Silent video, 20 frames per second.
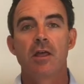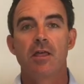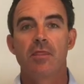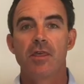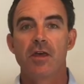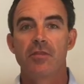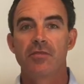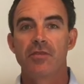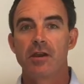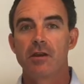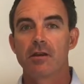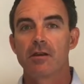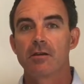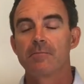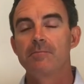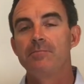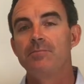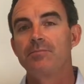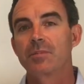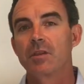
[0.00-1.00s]
that they're
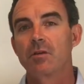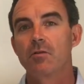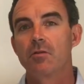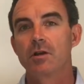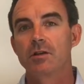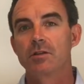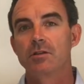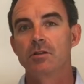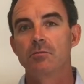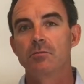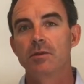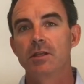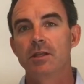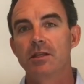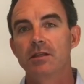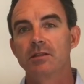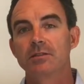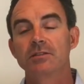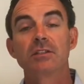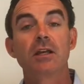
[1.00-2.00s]
going to
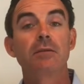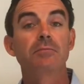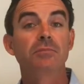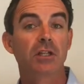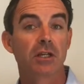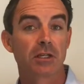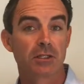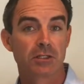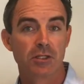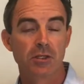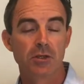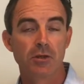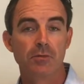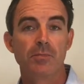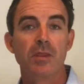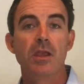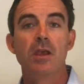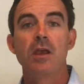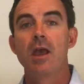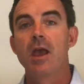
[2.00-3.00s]
be subject to
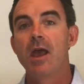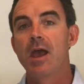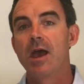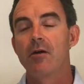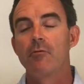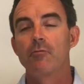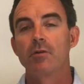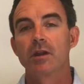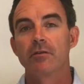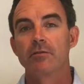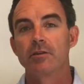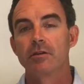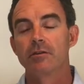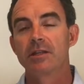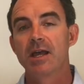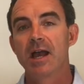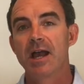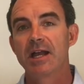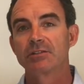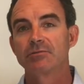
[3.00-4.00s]
at whatever their
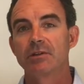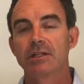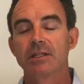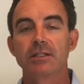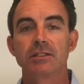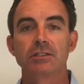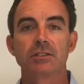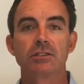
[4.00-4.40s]
tax rate is.